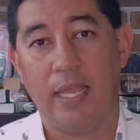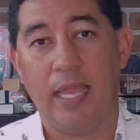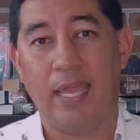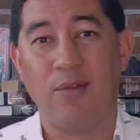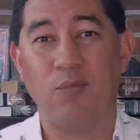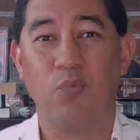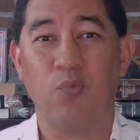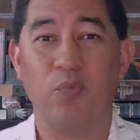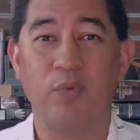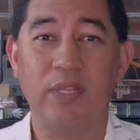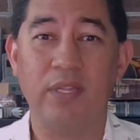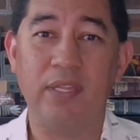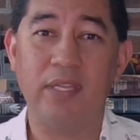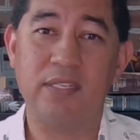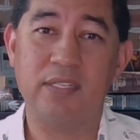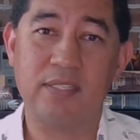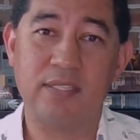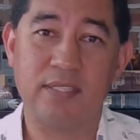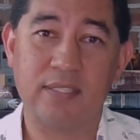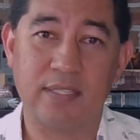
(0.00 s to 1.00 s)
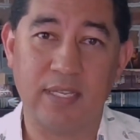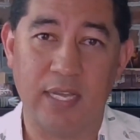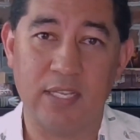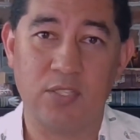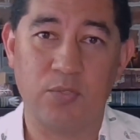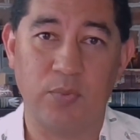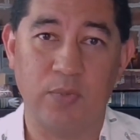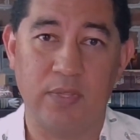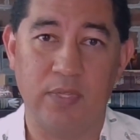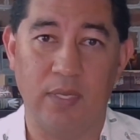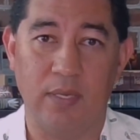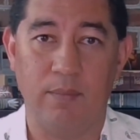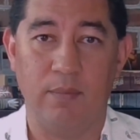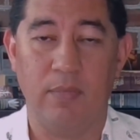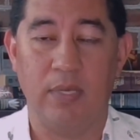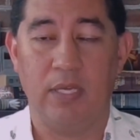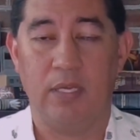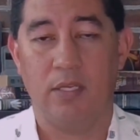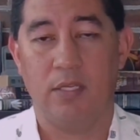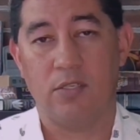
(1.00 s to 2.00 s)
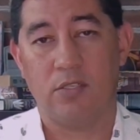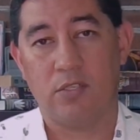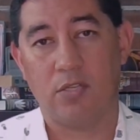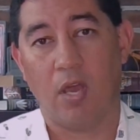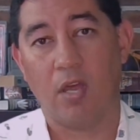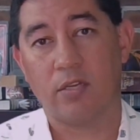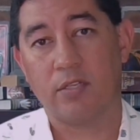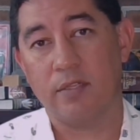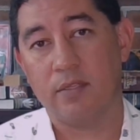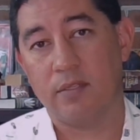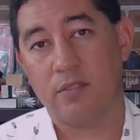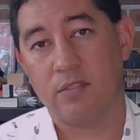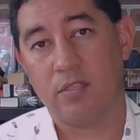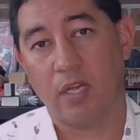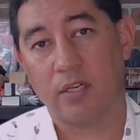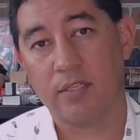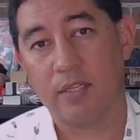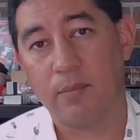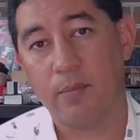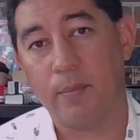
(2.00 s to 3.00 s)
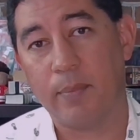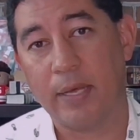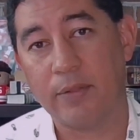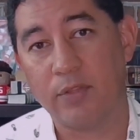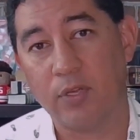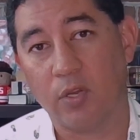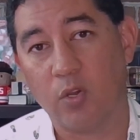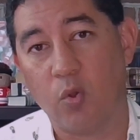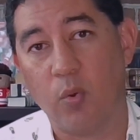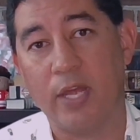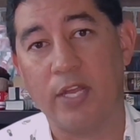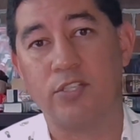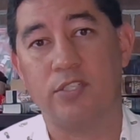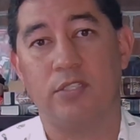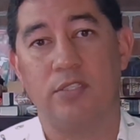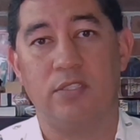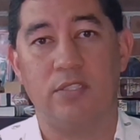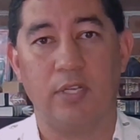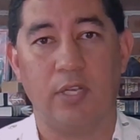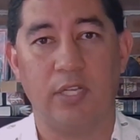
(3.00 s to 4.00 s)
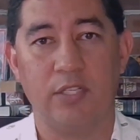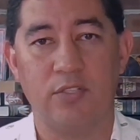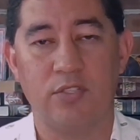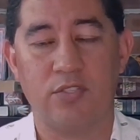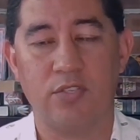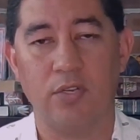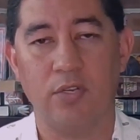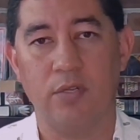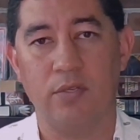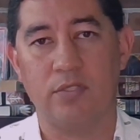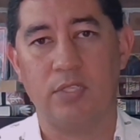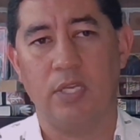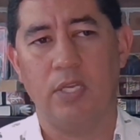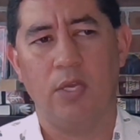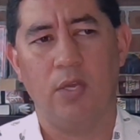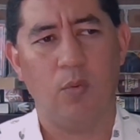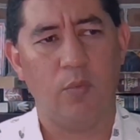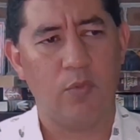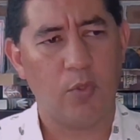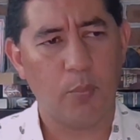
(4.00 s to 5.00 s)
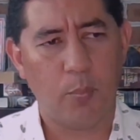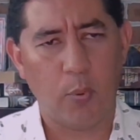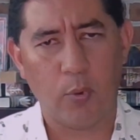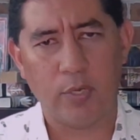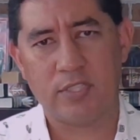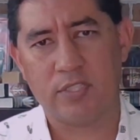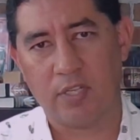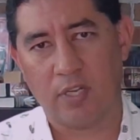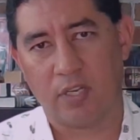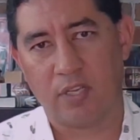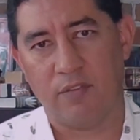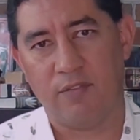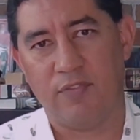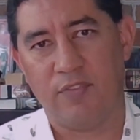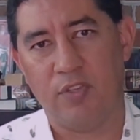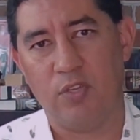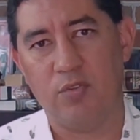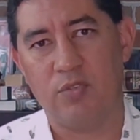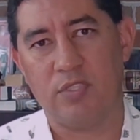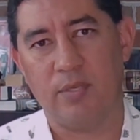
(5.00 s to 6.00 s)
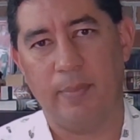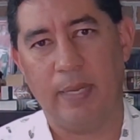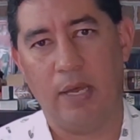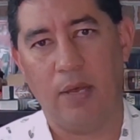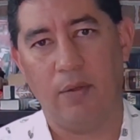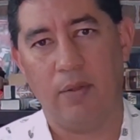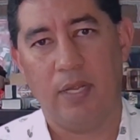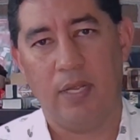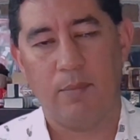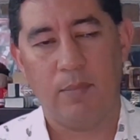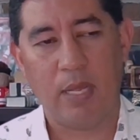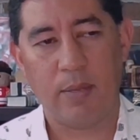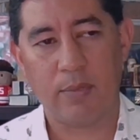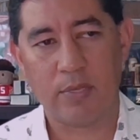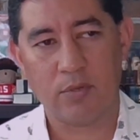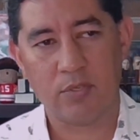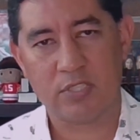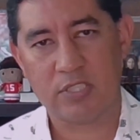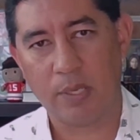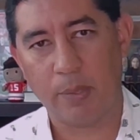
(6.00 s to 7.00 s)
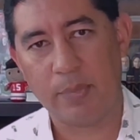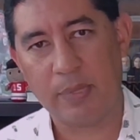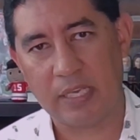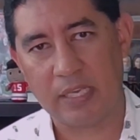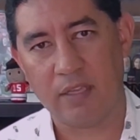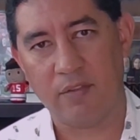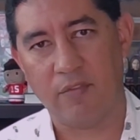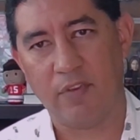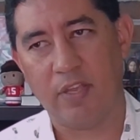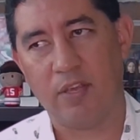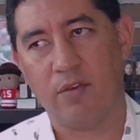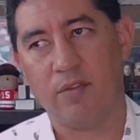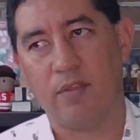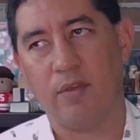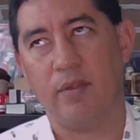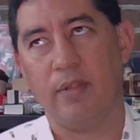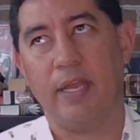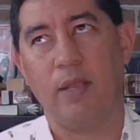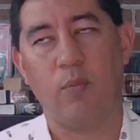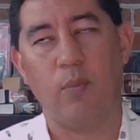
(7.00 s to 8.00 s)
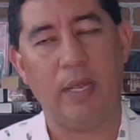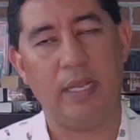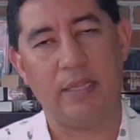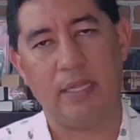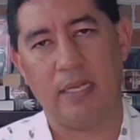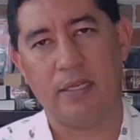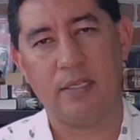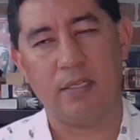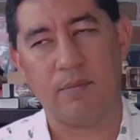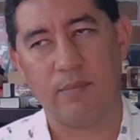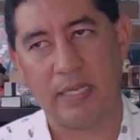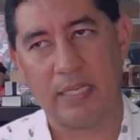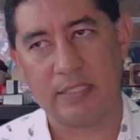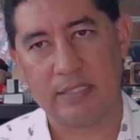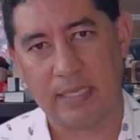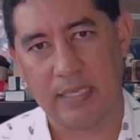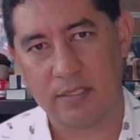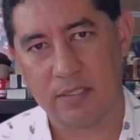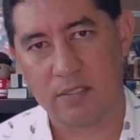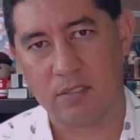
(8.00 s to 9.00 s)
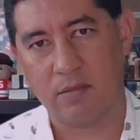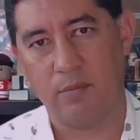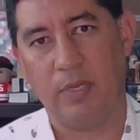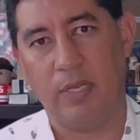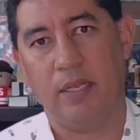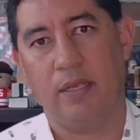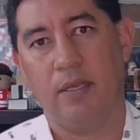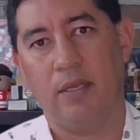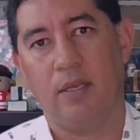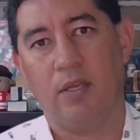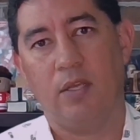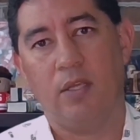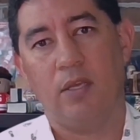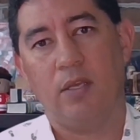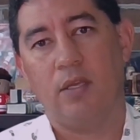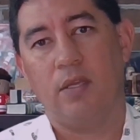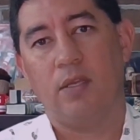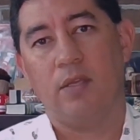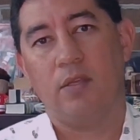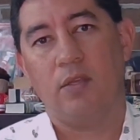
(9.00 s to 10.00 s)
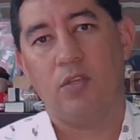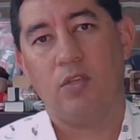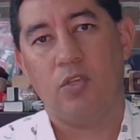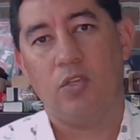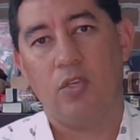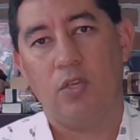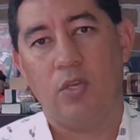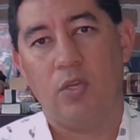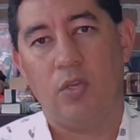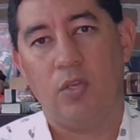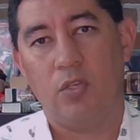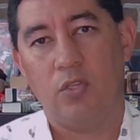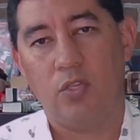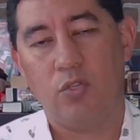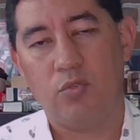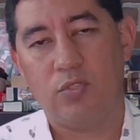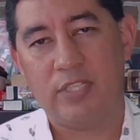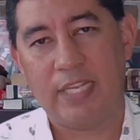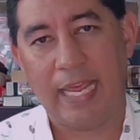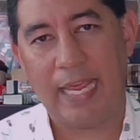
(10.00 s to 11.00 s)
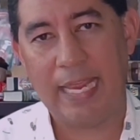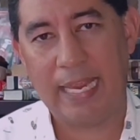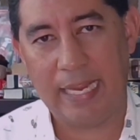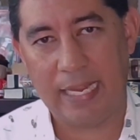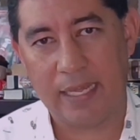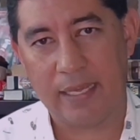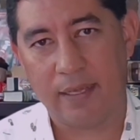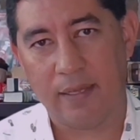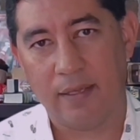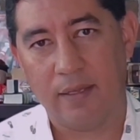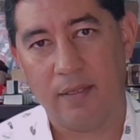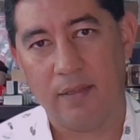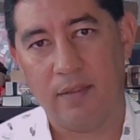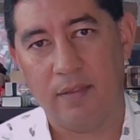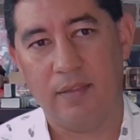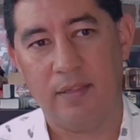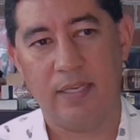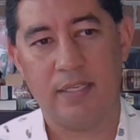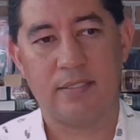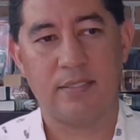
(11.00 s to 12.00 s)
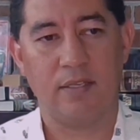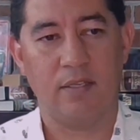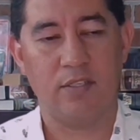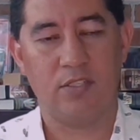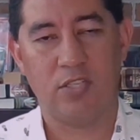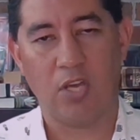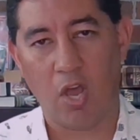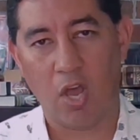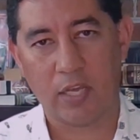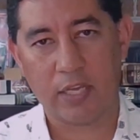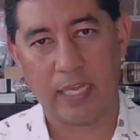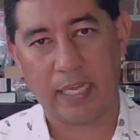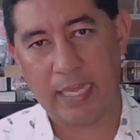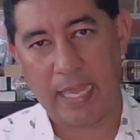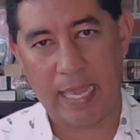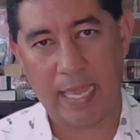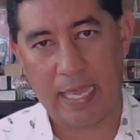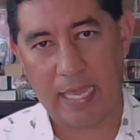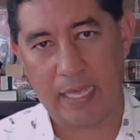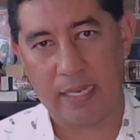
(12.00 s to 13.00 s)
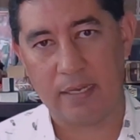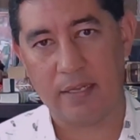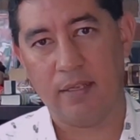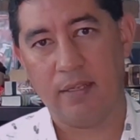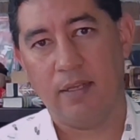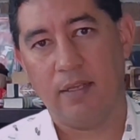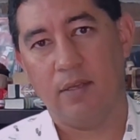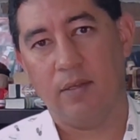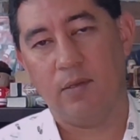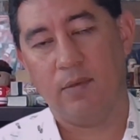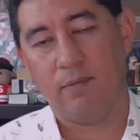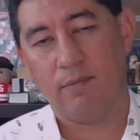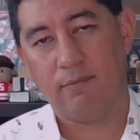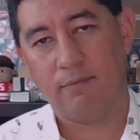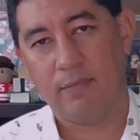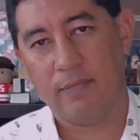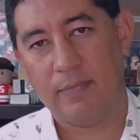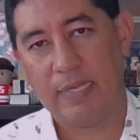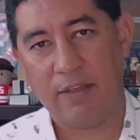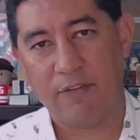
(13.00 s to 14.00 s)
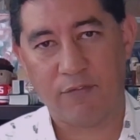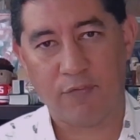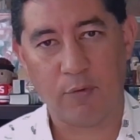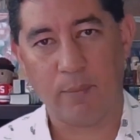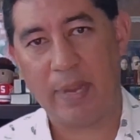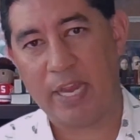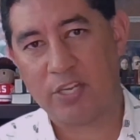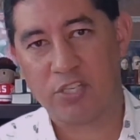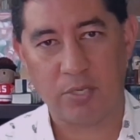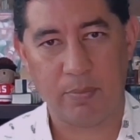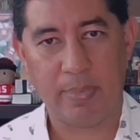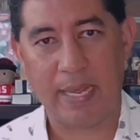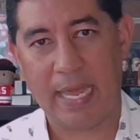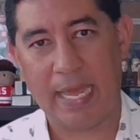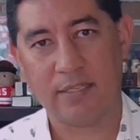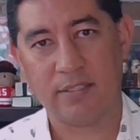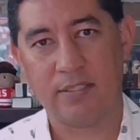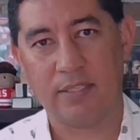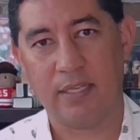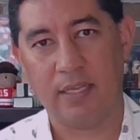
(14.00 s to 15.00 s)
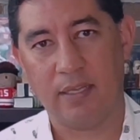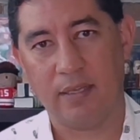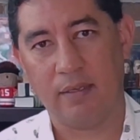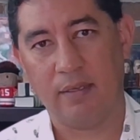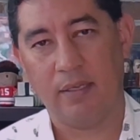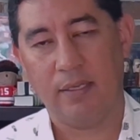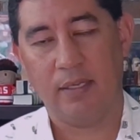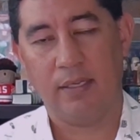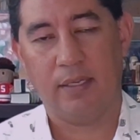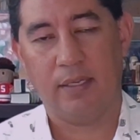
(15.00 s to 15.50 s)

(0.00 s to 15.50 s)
and really discuss with them. Talk to them about their questions, their concerns, the points they're confused about. Maybe there was something in the video they're like, wait, that didn't make sense to me. You take this talking head, information passing,